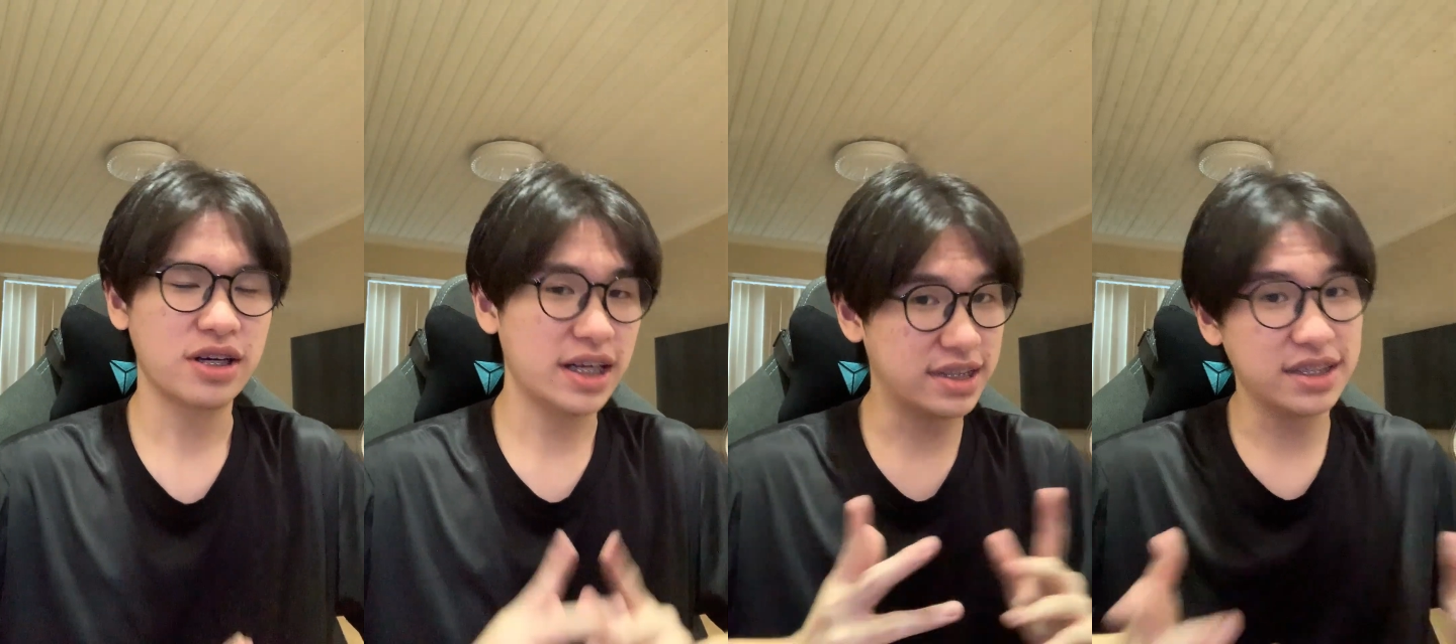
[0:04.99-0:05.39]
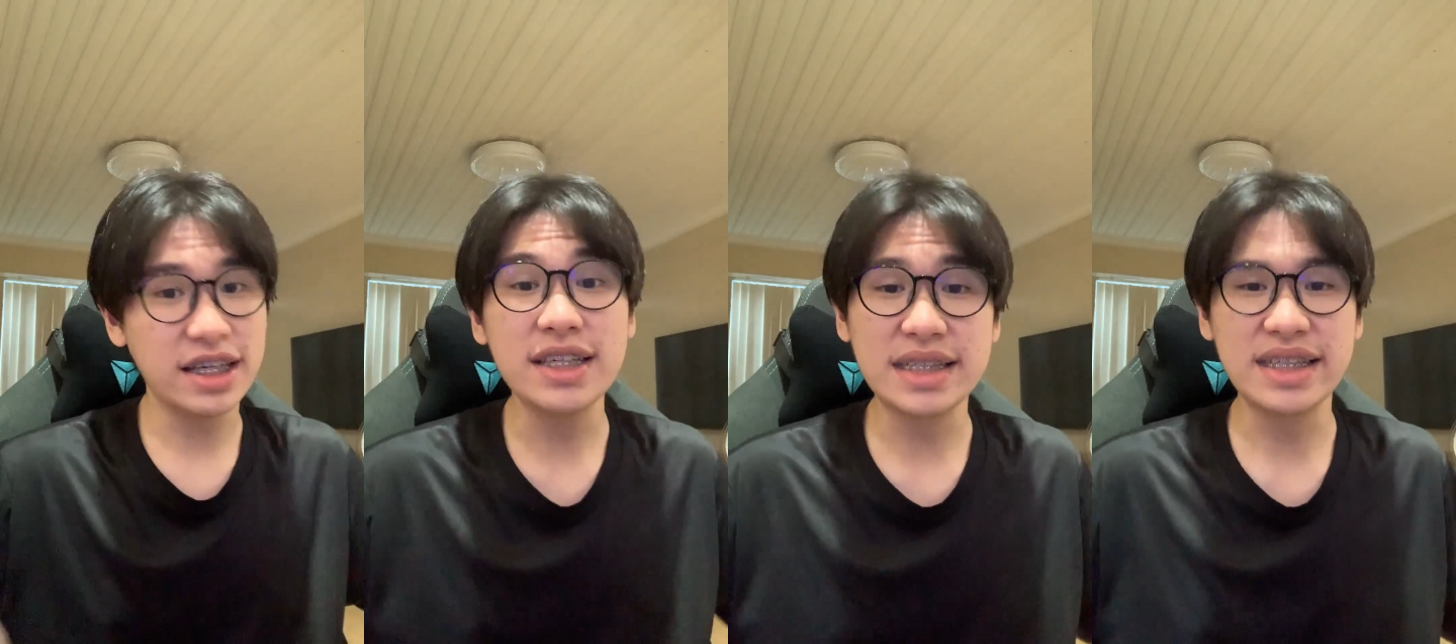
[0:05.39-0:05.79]
it's an
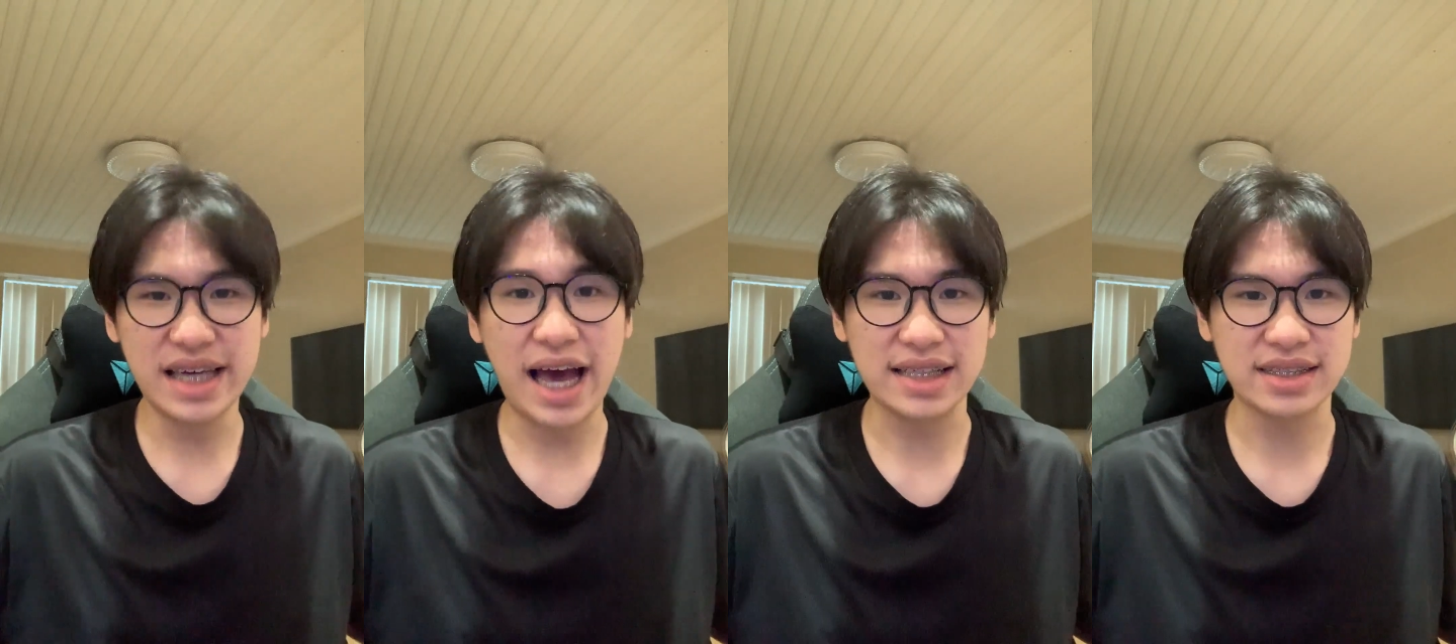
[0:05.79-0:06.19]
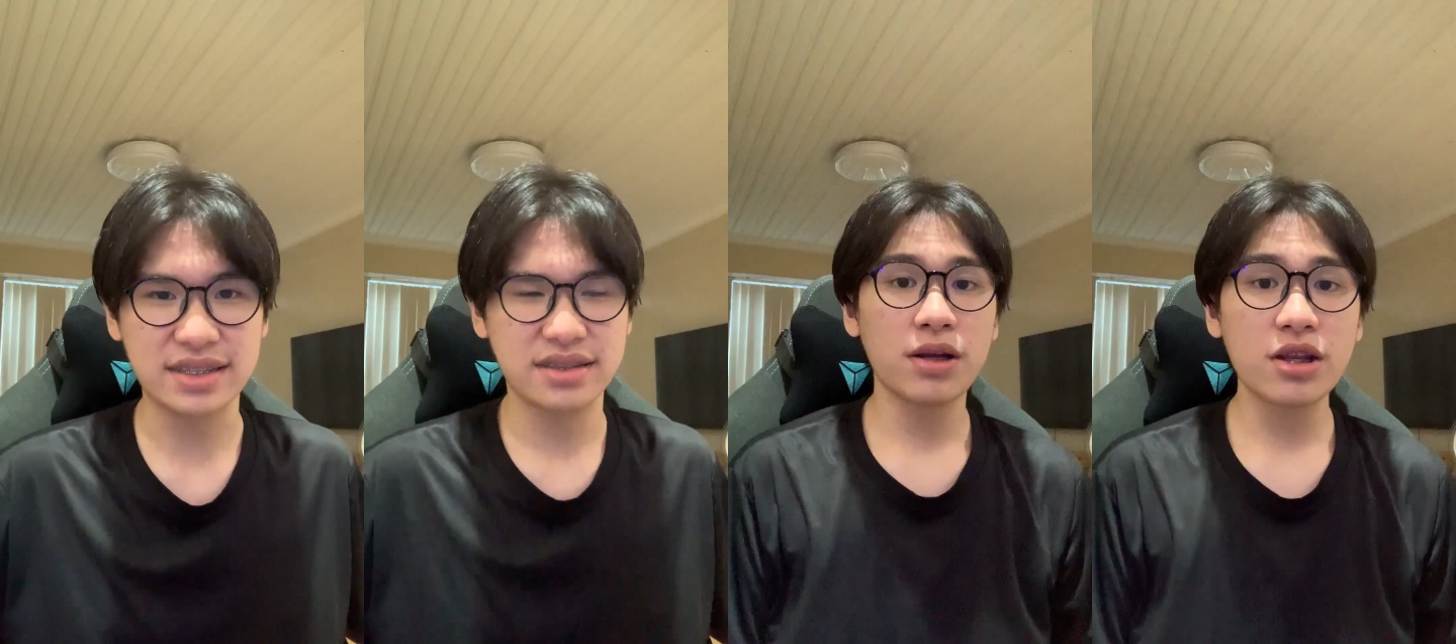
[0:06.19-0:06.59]
easy
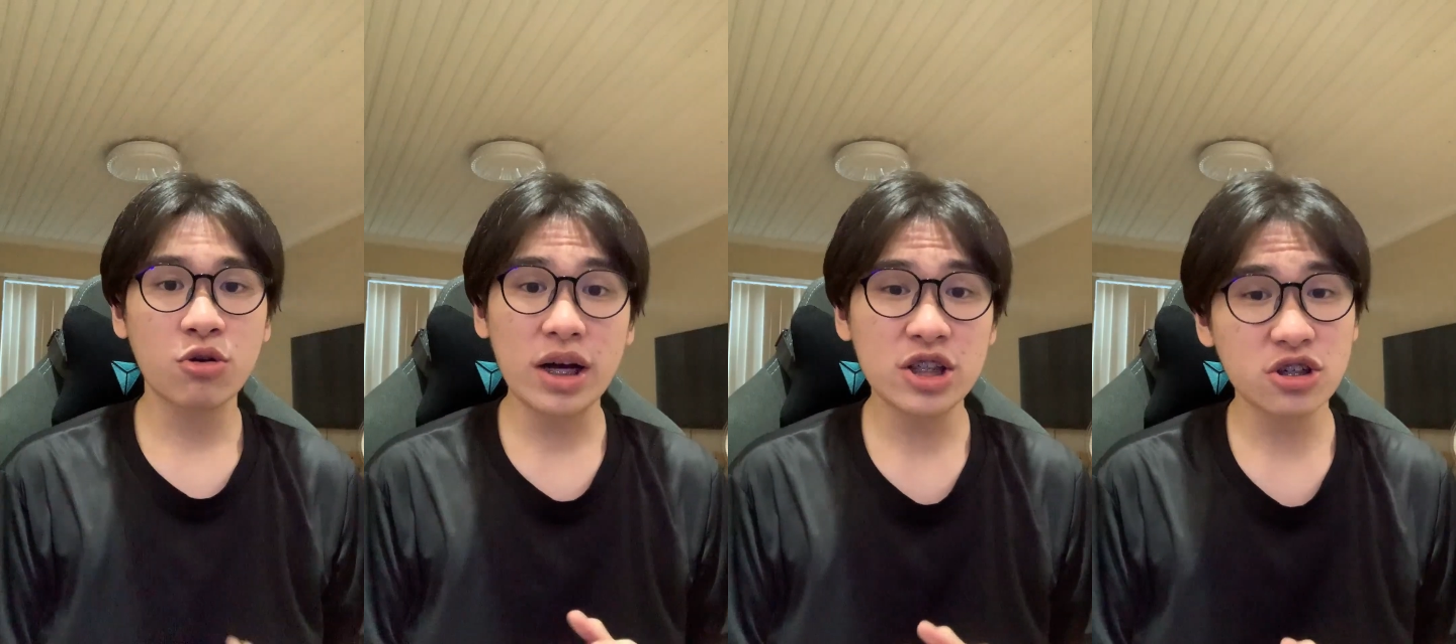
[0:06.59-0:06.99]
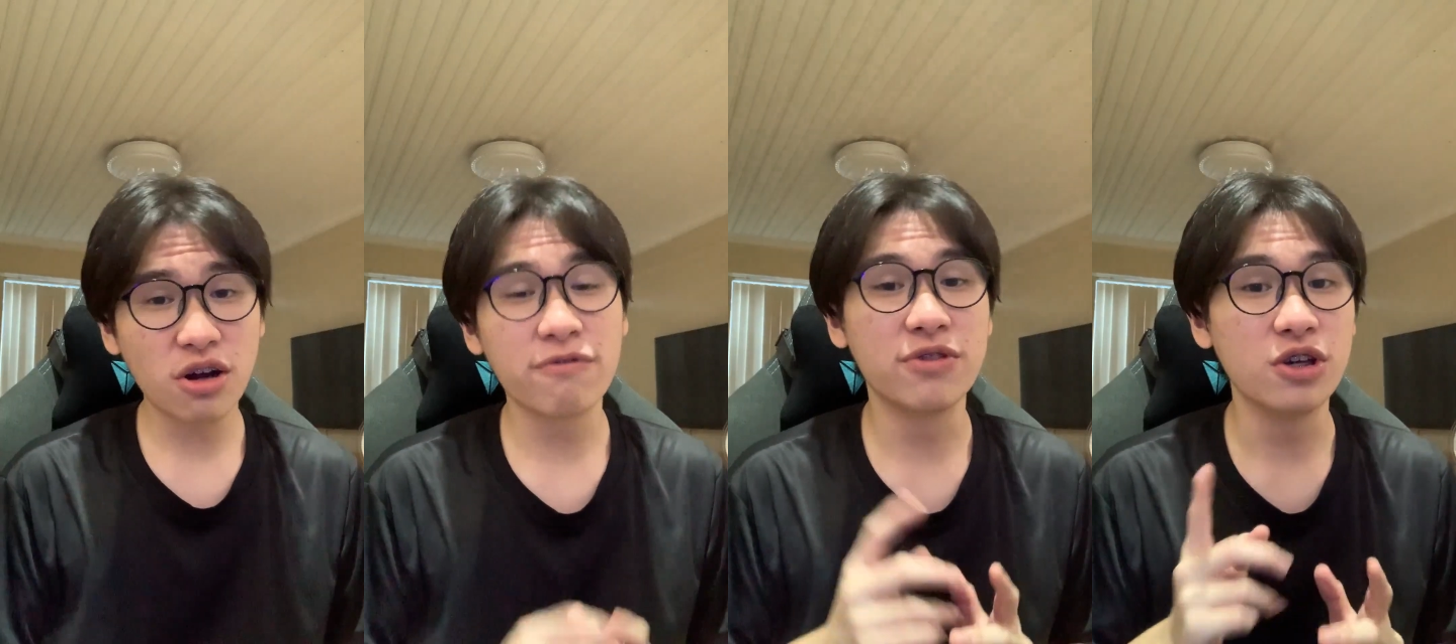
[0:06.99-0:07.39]
yes. But the question
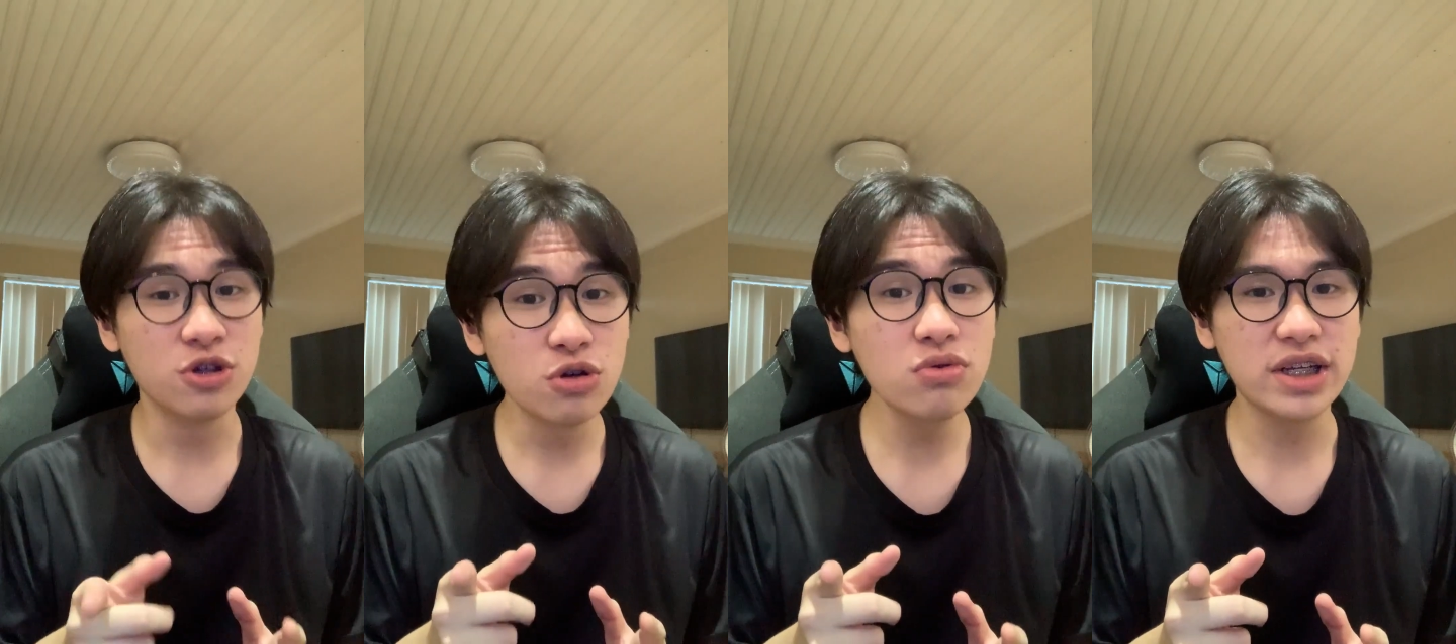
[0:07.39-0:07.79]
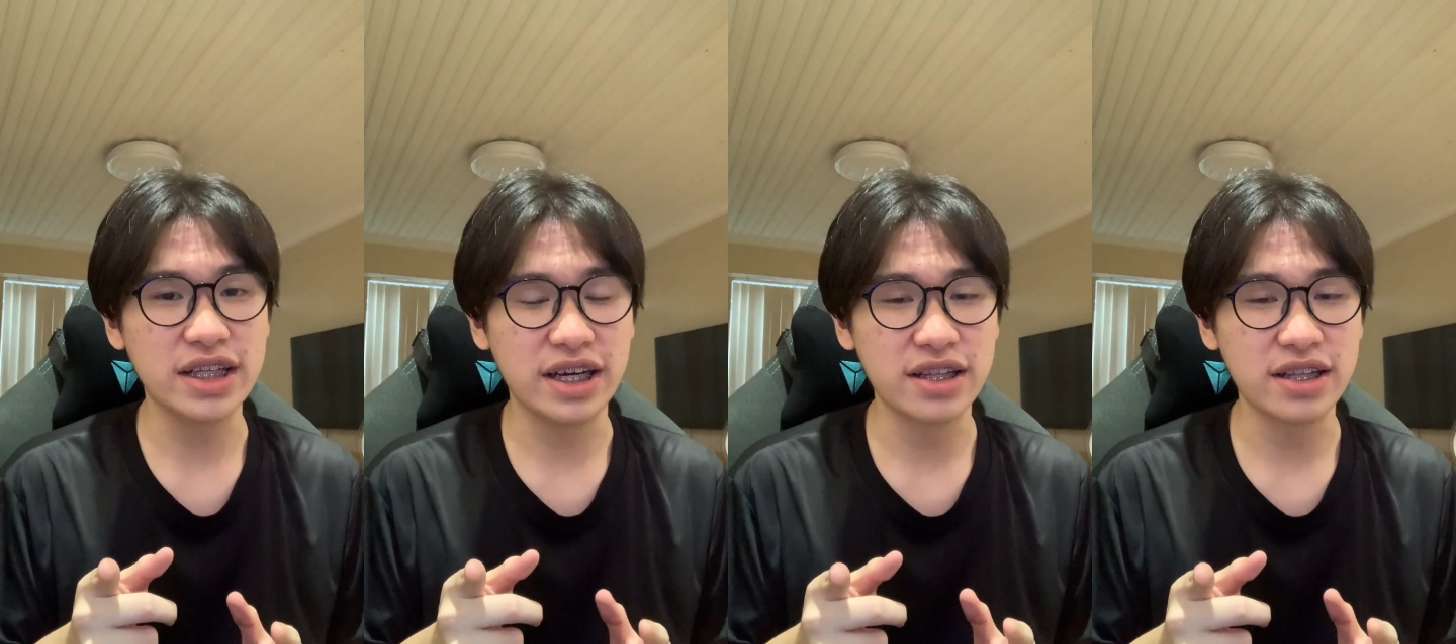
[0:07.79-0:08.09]
of do you need